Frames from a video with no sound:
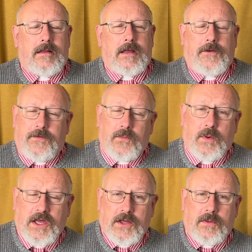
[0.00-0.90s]
If you
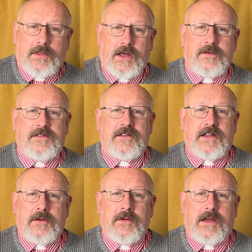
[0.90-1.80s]
will, those that
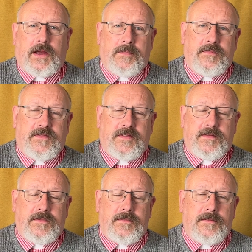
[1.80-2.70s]
don't come
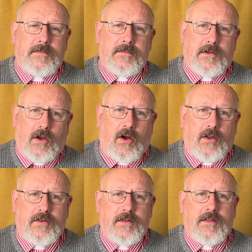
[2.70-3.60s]
to
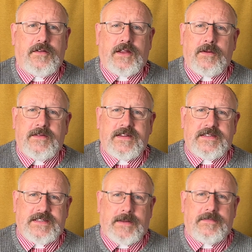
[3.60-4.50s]
God, that don't
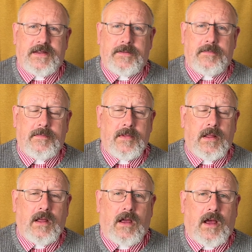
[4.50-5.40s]
accept him,
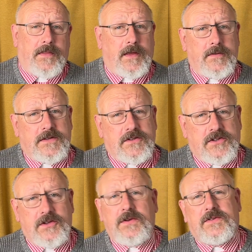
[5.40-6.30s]
are those that
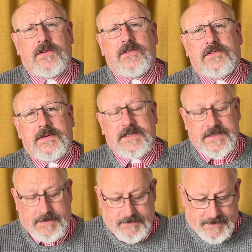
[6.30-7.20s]
choose not to
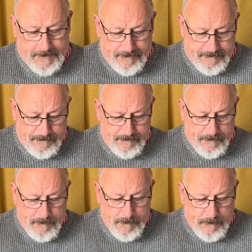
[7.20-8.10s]
accept him.
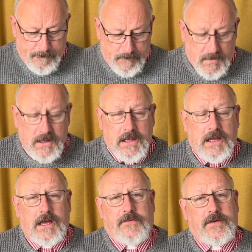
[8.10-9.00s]

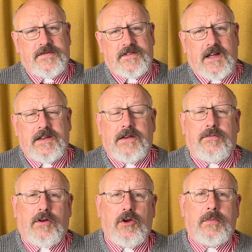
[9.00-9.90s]
If you've studied
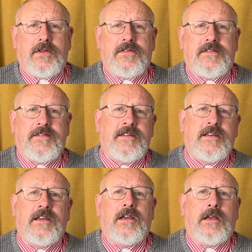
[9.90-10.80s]
Romans
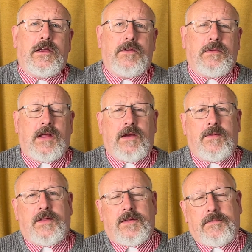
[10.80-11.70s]
you know that